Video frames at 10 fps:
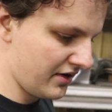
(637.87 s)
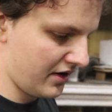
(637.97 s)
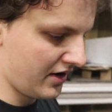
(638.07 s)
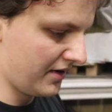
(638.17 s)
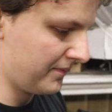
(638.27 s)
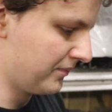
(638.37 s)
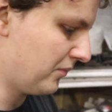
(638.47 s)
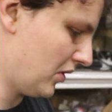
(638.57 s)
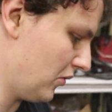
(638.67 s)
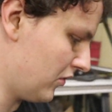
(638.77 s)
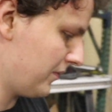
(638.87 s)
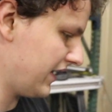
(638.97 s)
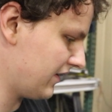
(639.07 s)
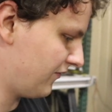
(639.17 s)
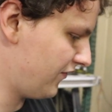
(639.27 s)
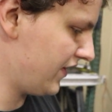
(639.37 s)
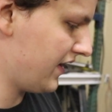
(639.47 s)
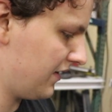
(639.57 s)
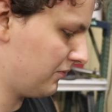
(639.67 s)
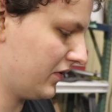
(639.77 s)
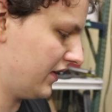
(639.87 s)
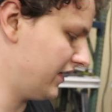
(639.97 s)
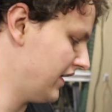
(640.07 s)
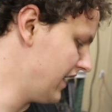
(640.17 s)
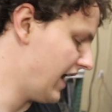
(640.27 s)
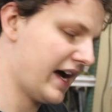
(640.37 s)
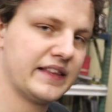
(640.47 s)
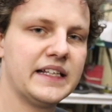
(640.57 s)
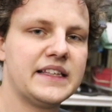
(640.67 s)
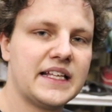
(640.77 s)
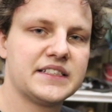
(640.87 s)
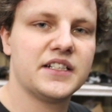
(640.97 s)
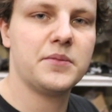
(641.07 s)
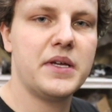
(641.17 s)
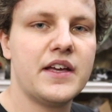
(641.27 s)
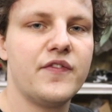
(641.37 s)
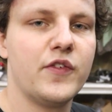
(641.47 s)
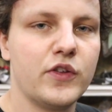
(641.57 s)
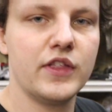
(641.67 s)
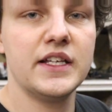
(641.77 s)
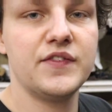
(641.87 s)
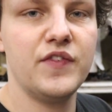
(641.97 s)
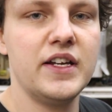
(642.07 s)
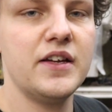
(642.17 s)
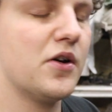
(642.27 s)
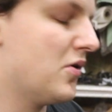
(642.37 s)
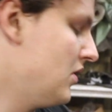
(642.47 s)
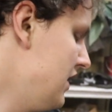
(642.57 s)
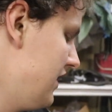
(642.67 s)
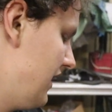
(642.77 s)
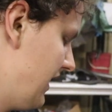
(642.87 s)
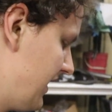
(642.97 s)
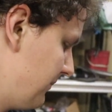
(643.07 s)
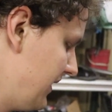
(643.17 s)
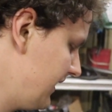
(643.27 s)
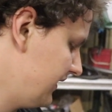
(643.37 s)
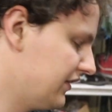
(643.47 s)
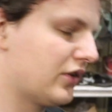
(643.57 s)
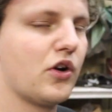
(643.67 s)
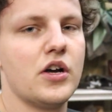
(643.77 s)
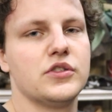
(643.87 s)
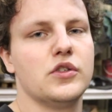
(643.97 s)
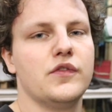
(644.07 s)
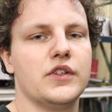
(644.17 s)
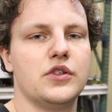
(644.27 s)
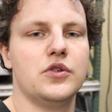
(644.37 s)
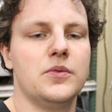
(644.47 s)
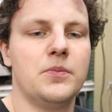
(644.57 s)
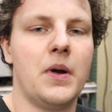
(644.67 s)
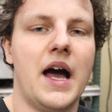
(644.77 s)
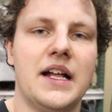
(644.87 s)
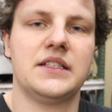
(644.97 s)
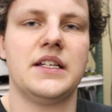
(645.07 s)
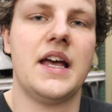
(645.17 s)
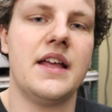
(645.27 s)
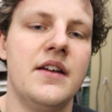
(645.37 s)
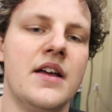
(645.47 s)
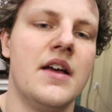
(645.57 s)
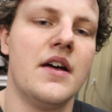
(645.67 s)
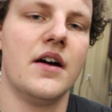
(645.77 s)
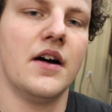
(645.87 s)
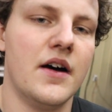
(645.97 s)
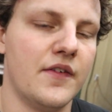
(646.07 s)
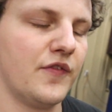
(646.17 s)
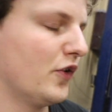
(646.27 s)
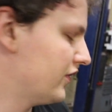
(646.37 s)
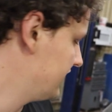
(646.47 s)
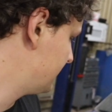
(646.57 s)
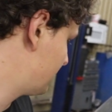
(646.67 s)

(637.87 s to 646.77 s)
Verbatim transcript: um, but we'll make them fit but I think that's gonna be it for this video on making the crossover tube hot side uh, for this